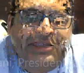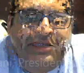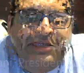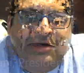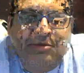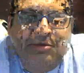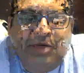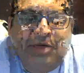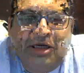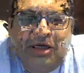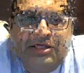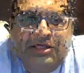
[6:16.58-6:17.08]
3
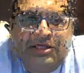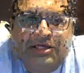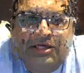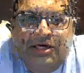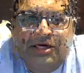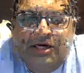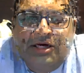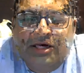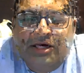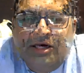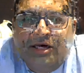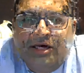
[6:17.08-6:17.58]
months,
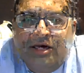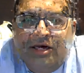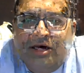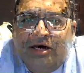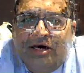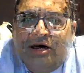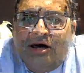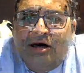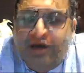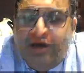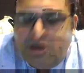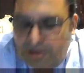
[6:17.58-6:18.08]

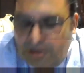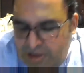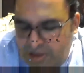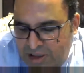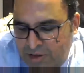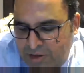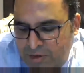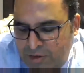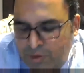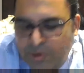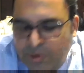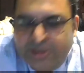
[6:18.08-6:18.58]

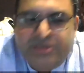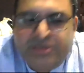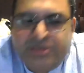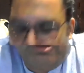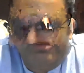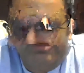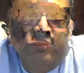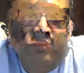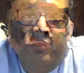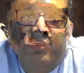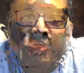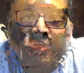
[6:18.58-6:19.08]
how do we sort
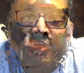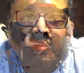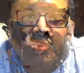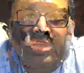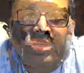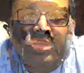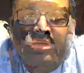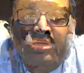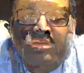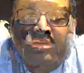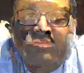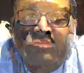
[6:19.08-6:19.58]
of over a
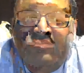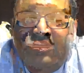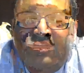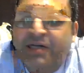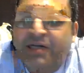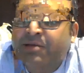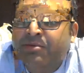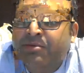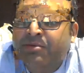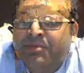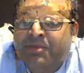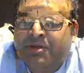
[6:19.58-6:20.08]
period of
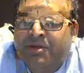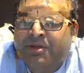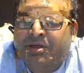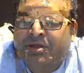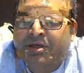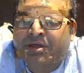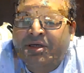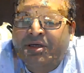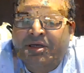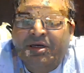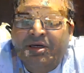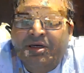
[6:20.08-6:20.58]
time
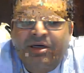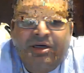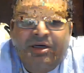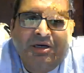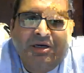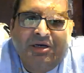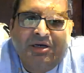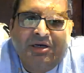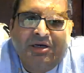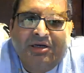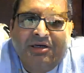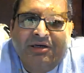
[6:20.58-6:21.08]

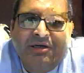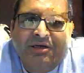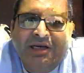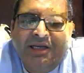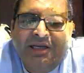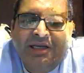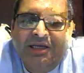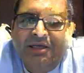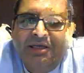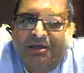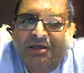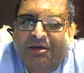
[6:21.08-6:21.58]

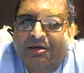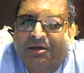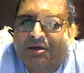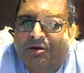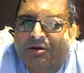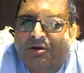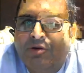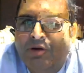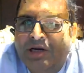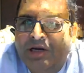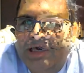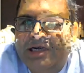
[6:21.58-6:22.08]
really
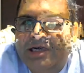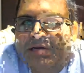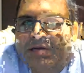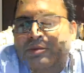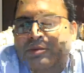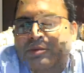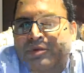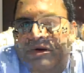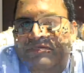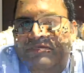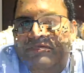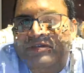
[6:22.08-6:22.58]
collate
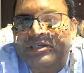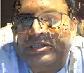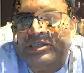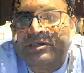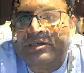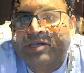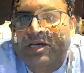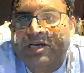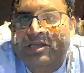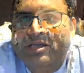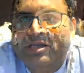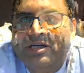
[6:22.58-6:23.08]
our profits
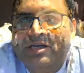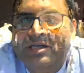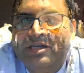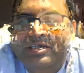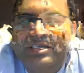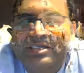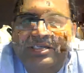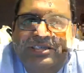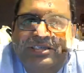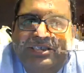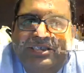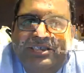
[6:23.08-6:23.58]
together and
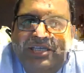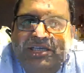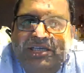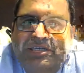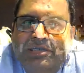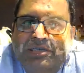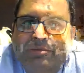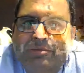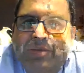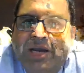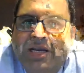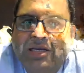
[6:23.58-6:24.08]
to share
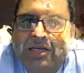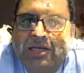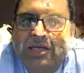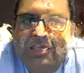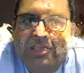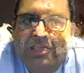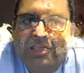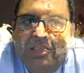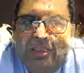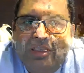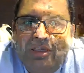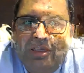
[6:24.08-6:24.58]
it back
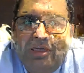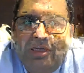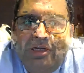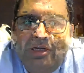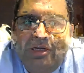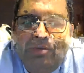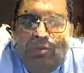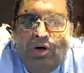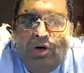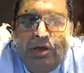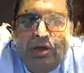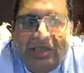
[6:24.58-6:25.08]

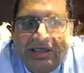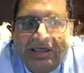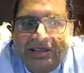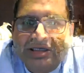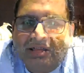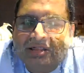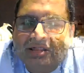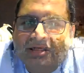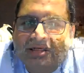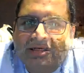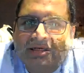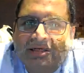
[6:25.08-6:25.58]
among each
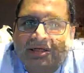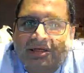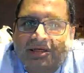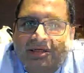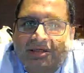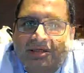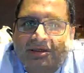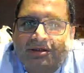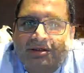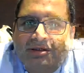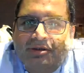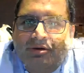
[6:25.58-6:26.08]
other,
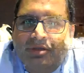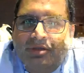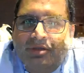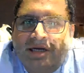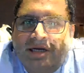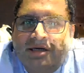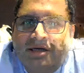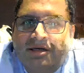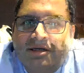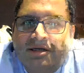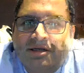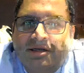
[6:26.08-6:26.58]
so
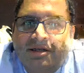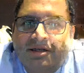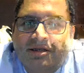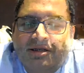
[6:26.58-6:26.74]
that